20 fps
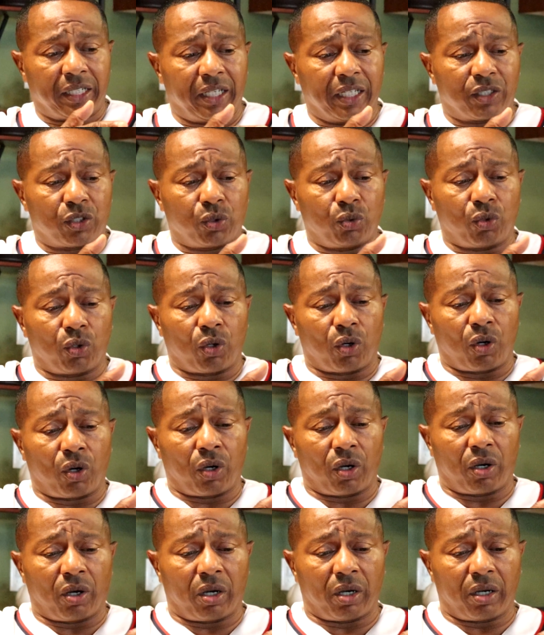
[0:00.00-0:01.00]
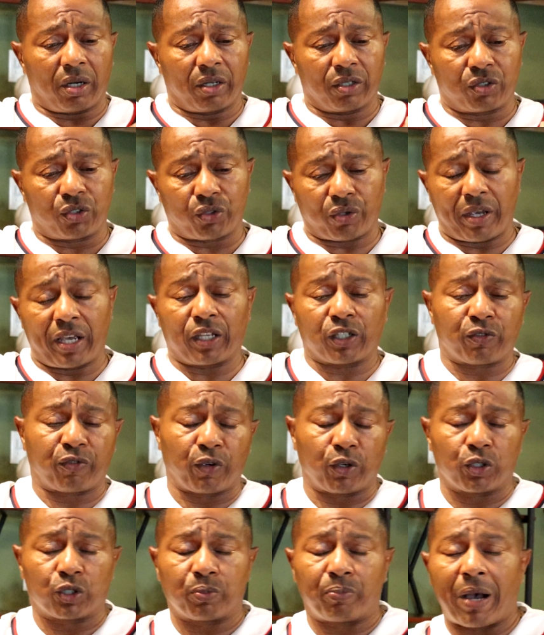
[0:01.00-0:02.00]
to get to a, a, a
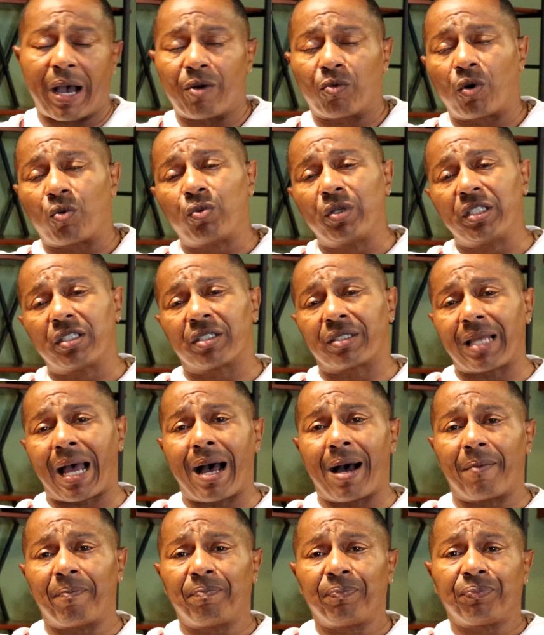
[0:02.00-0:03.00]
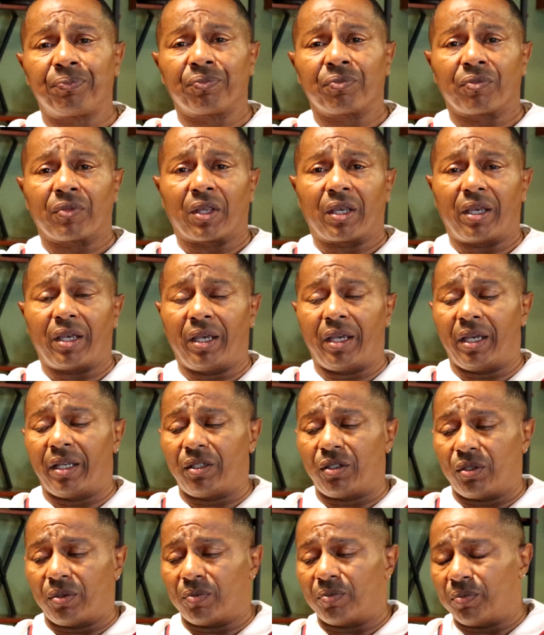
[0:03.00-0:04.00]
transfer spot where we stopped
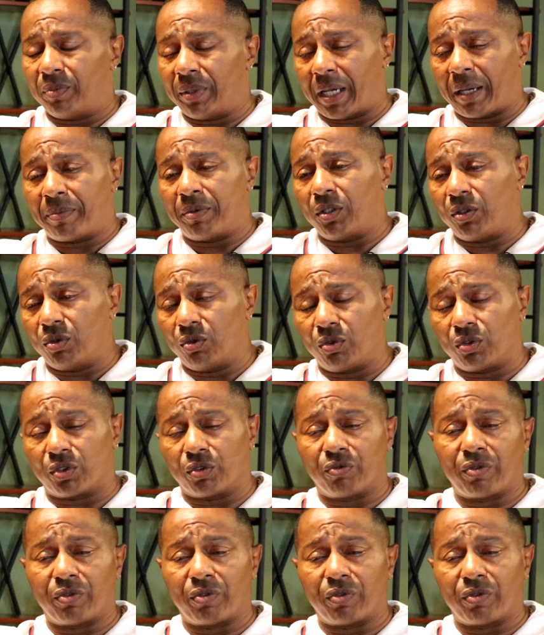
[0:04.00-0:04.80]
and be able to use